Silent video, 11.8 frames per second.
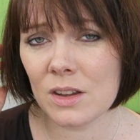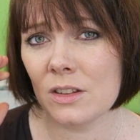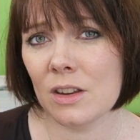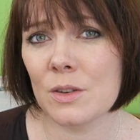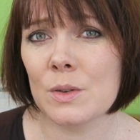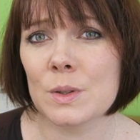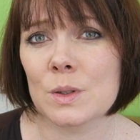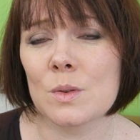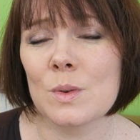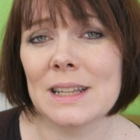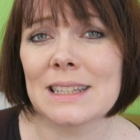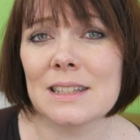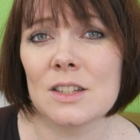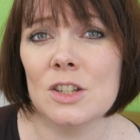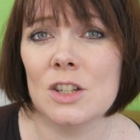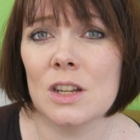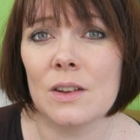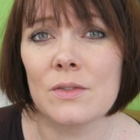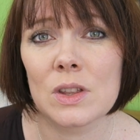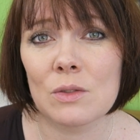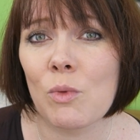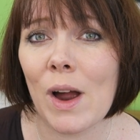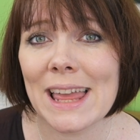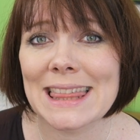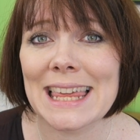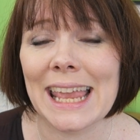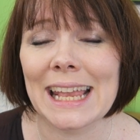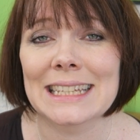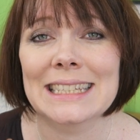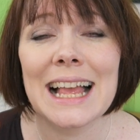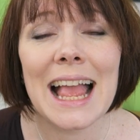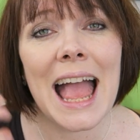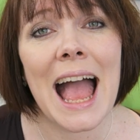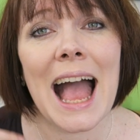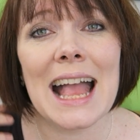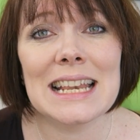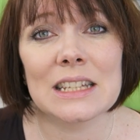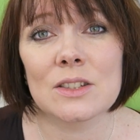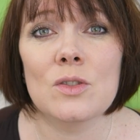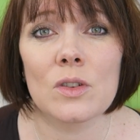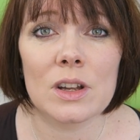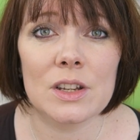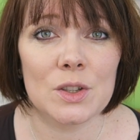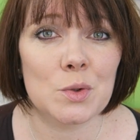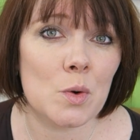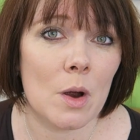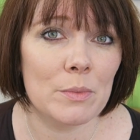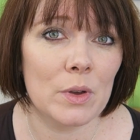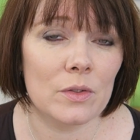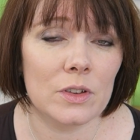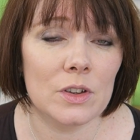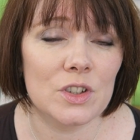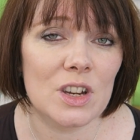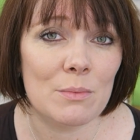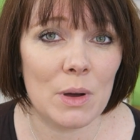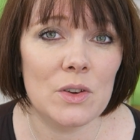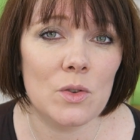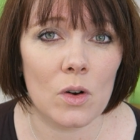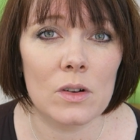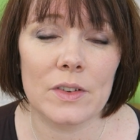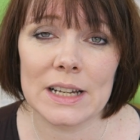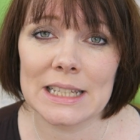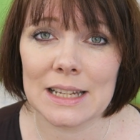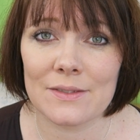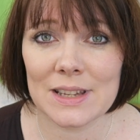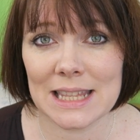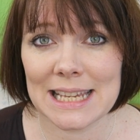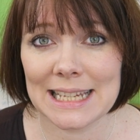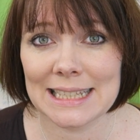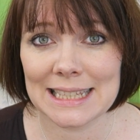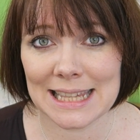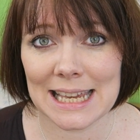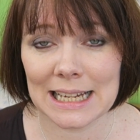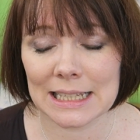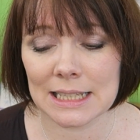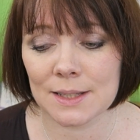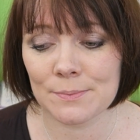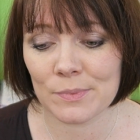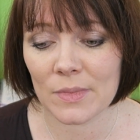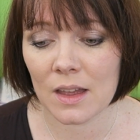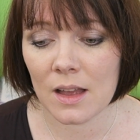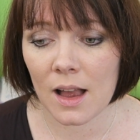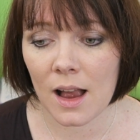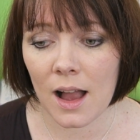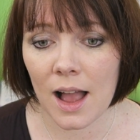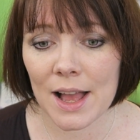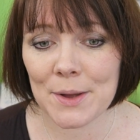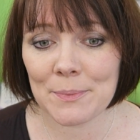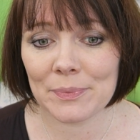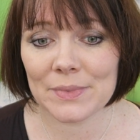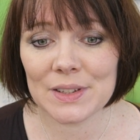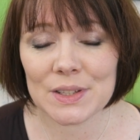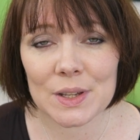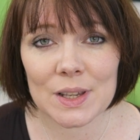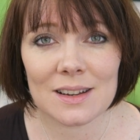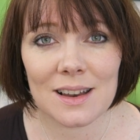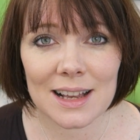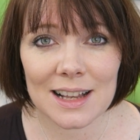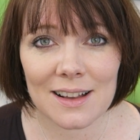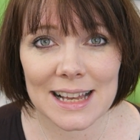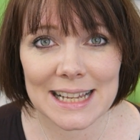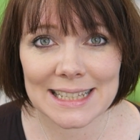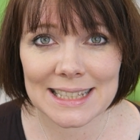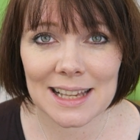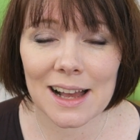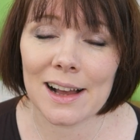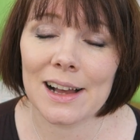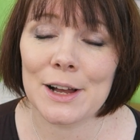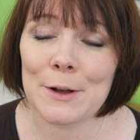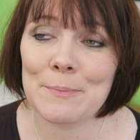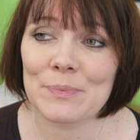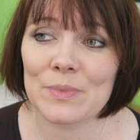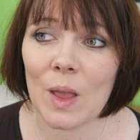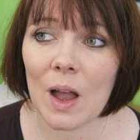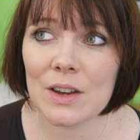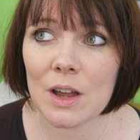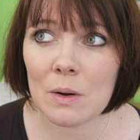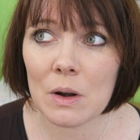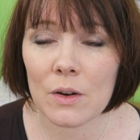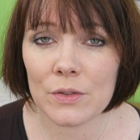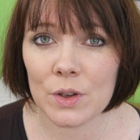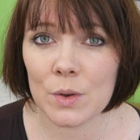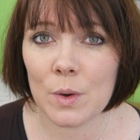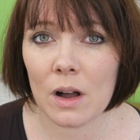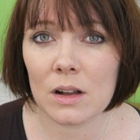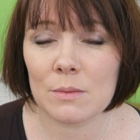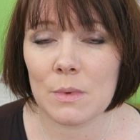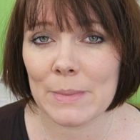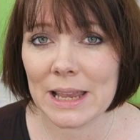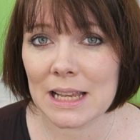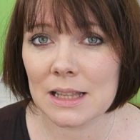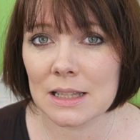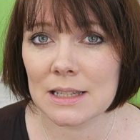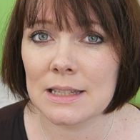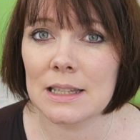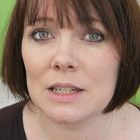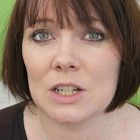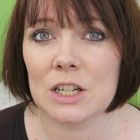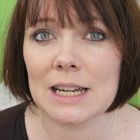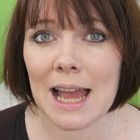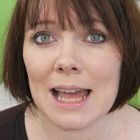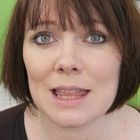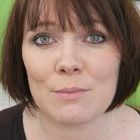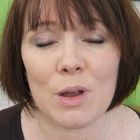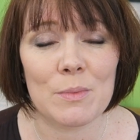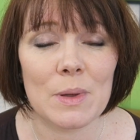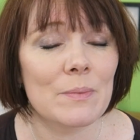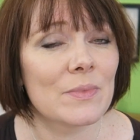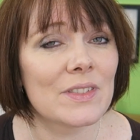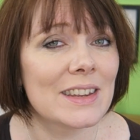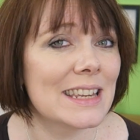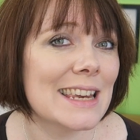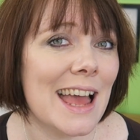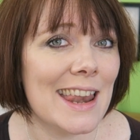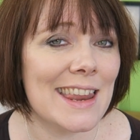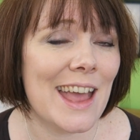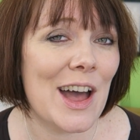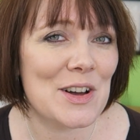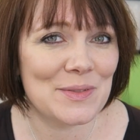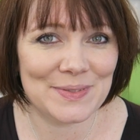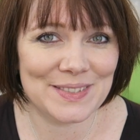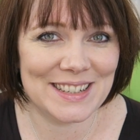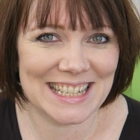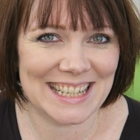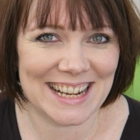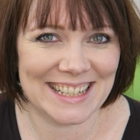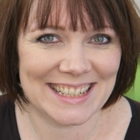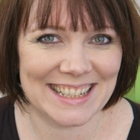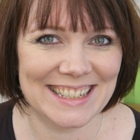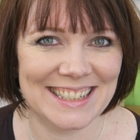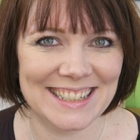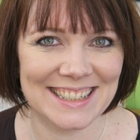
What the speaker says: you know your school has entered you for the right things and is not going to screw up your future by not revising for these things. So good luck, guys. I know a lot of you are going to be making this decision at the moment. If you need any help, just ask.